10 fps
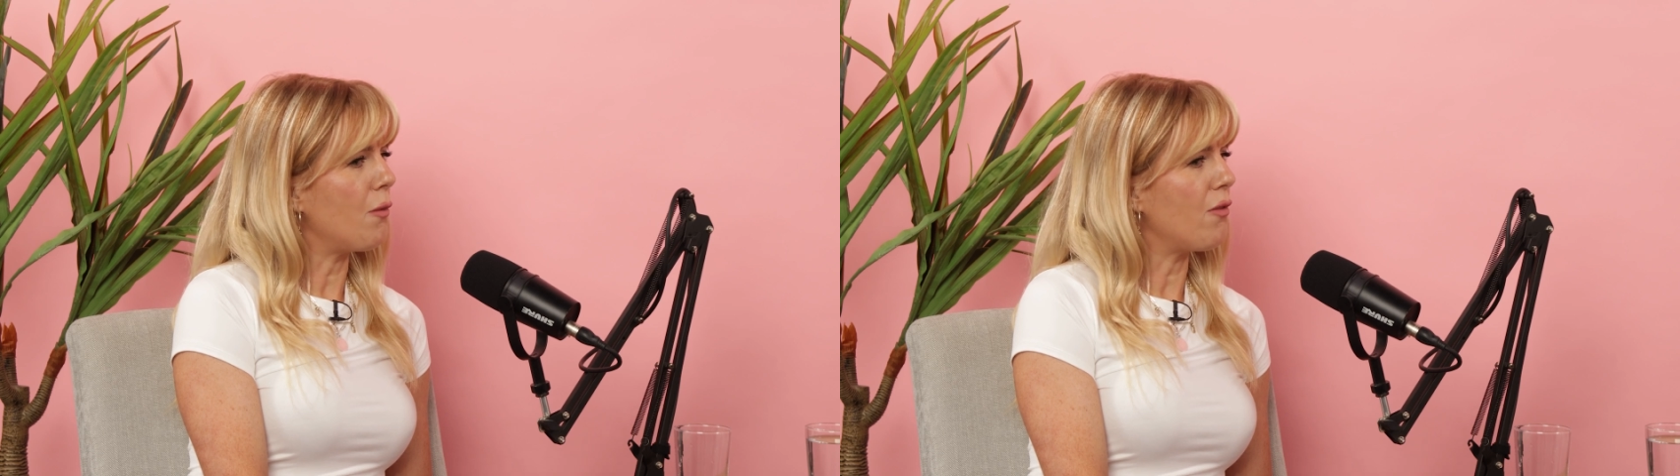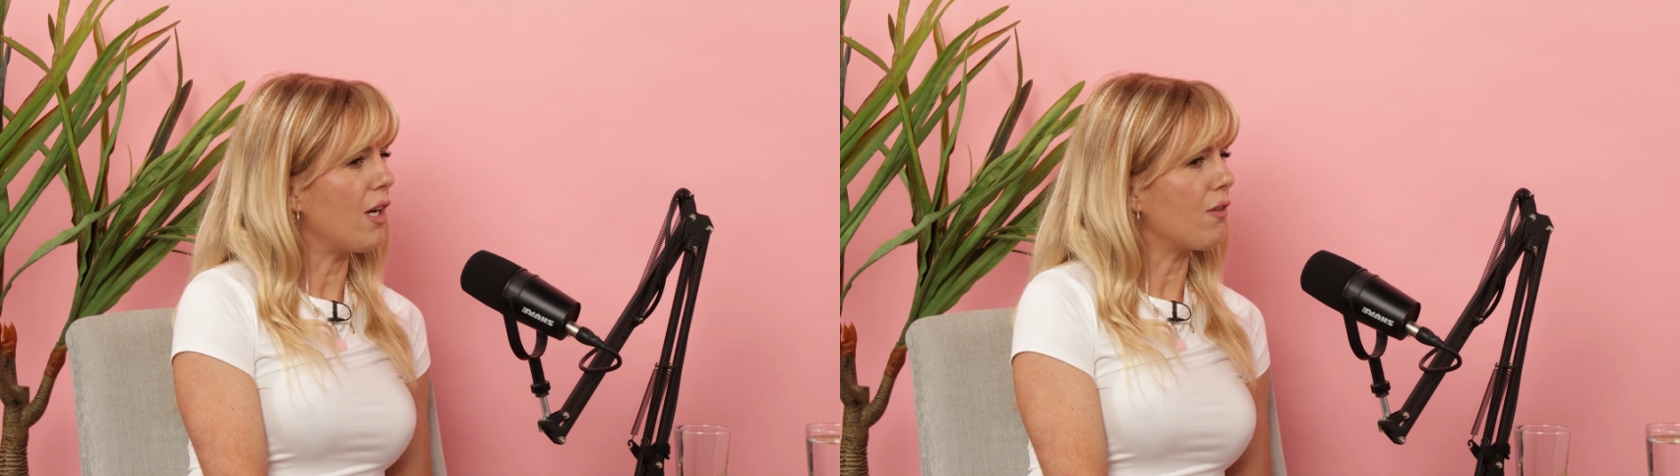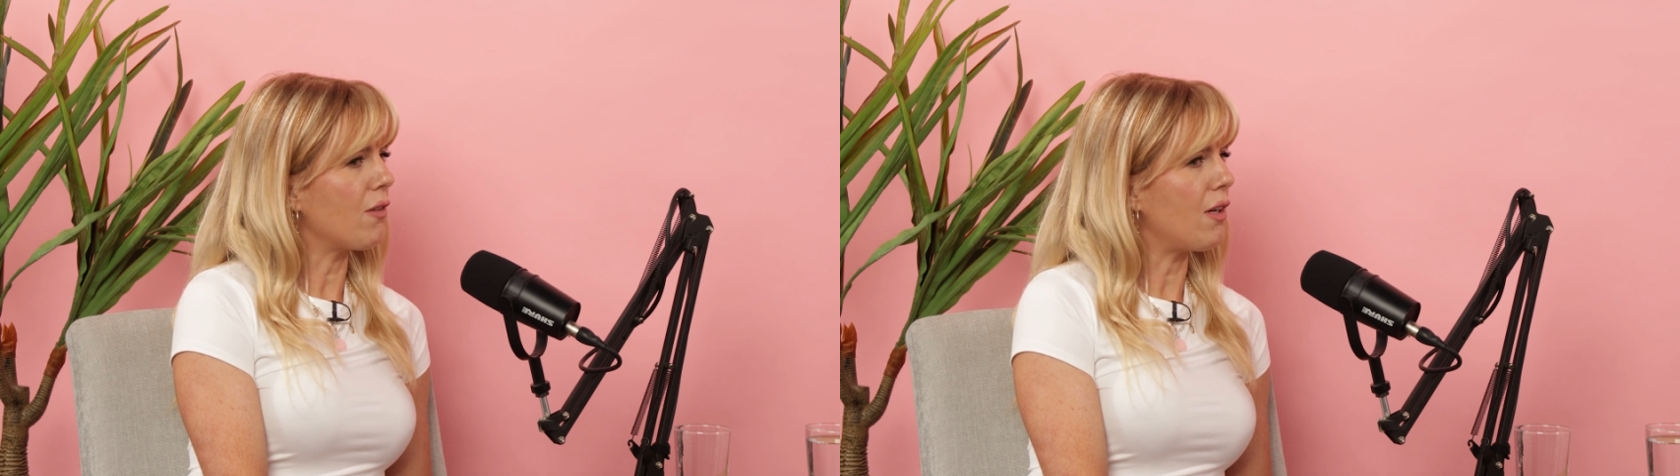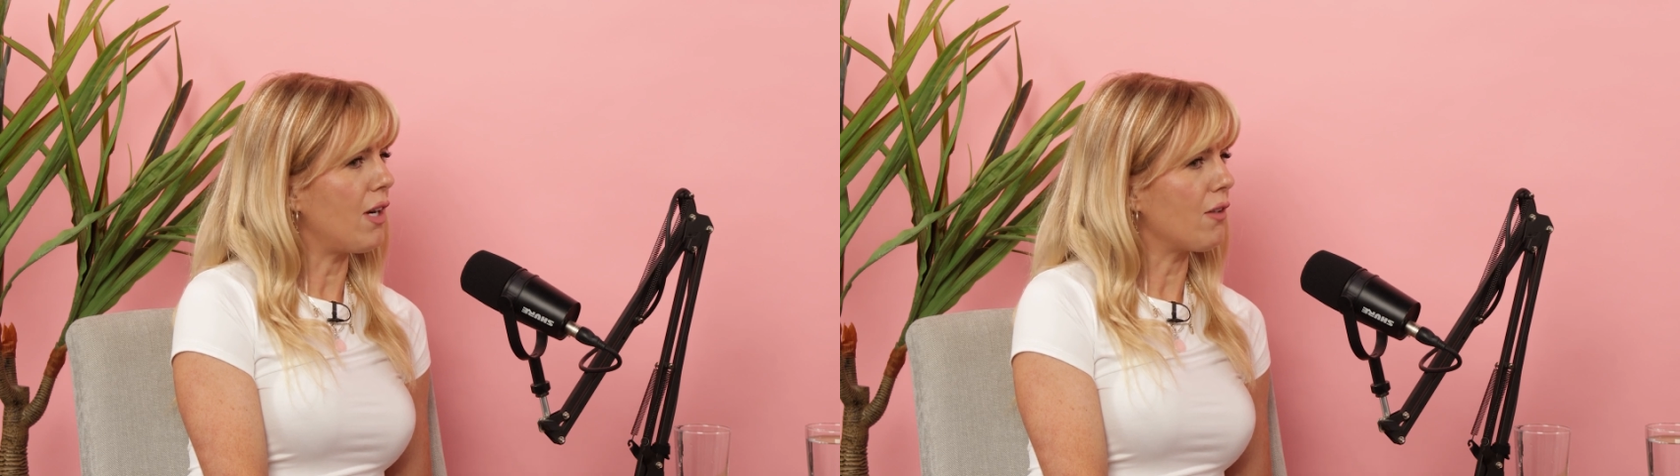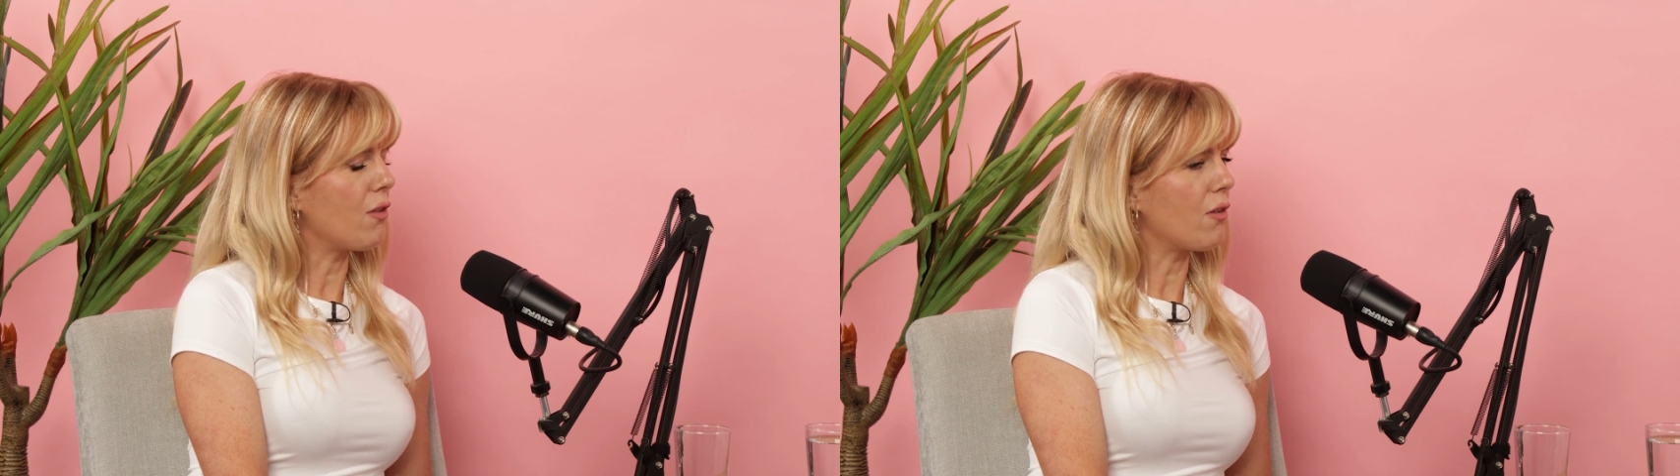I've
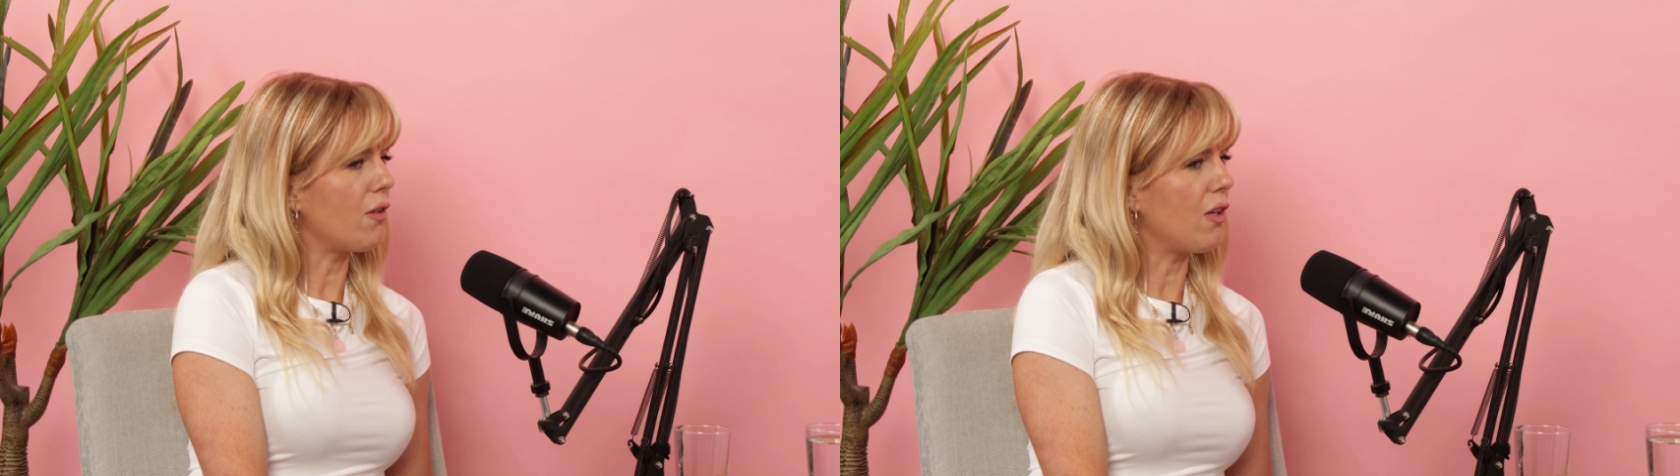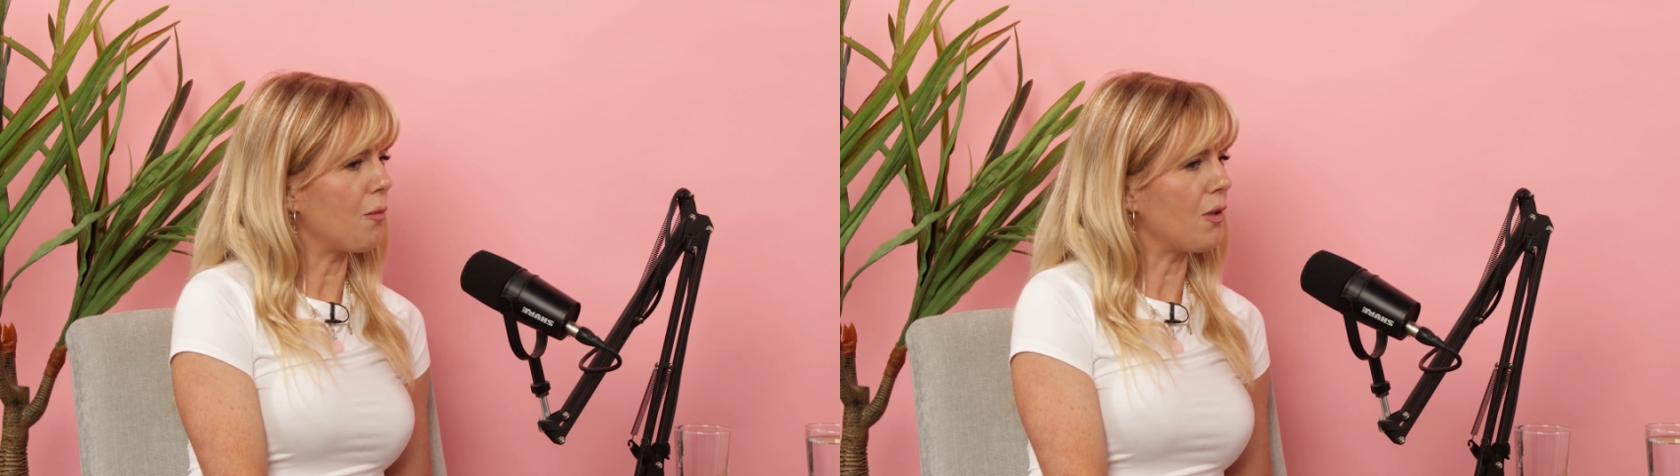had success,